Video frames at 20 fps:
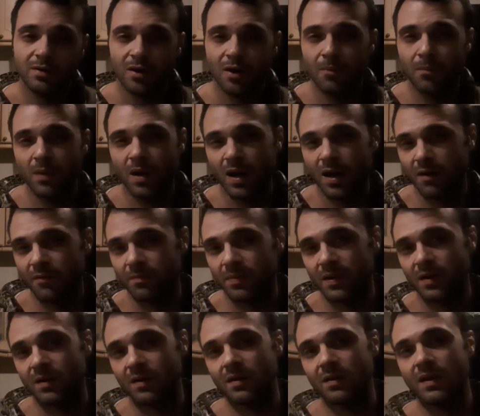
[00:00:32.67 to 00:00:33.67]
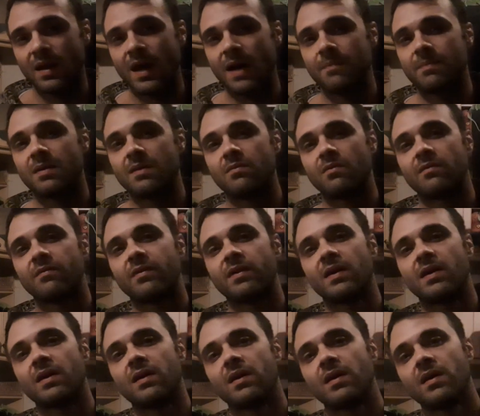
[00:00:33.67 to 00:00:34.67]
I might have been happy with
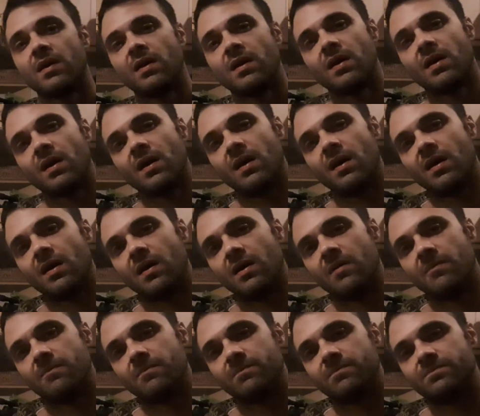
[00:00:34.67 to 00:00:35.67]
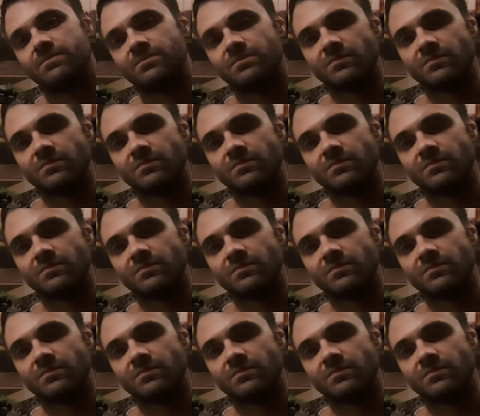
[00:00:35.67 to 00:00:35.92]
it. Um,